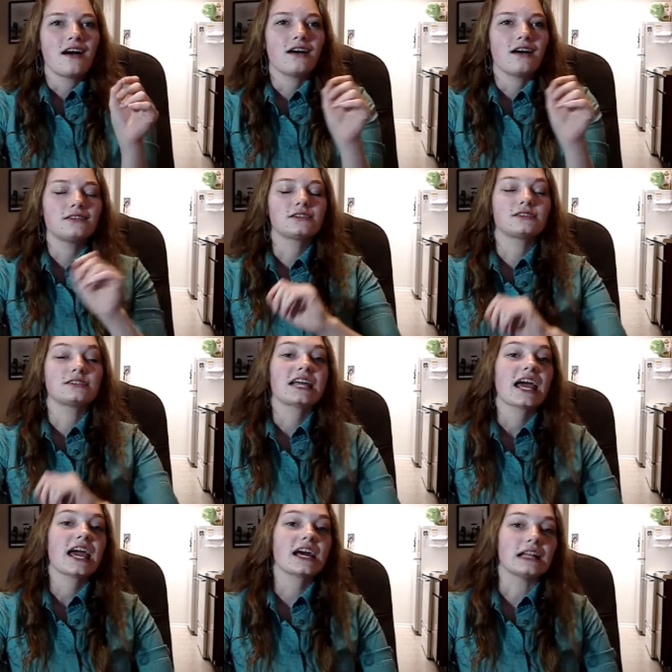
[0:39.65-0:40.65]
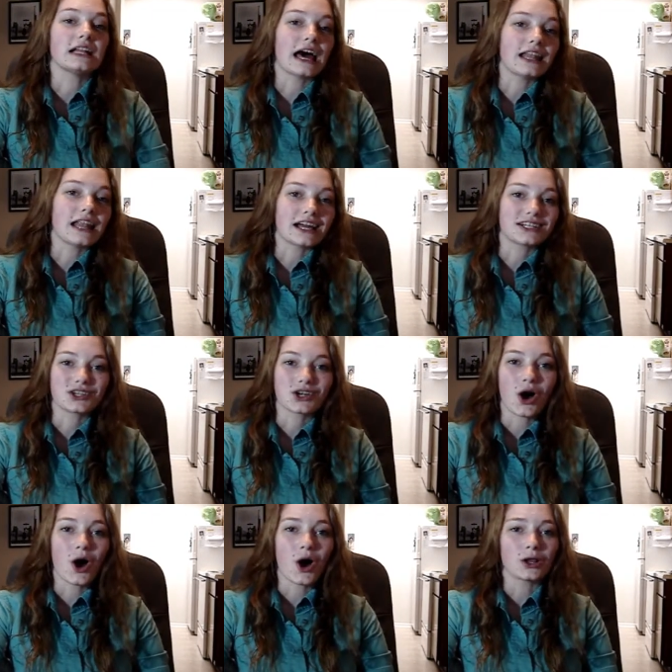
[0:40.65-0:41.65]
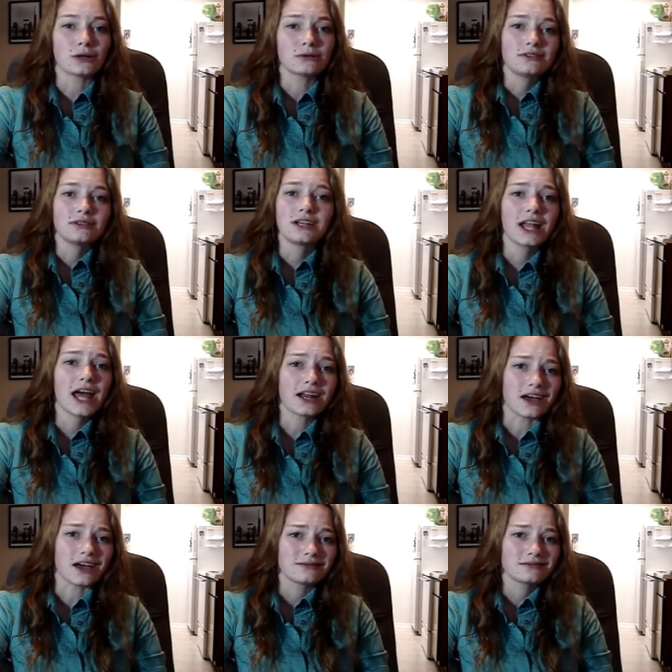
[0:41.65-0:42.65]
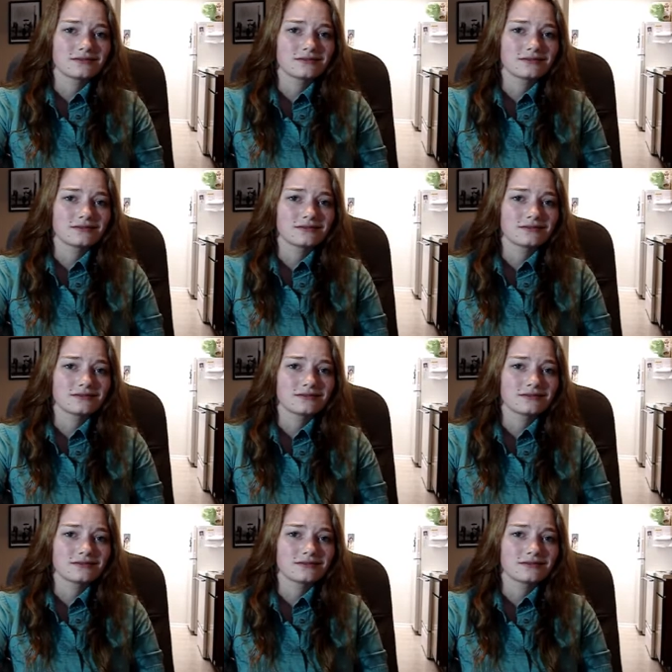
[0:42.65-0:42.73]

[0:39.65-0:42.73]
A little tale I like to call Nana,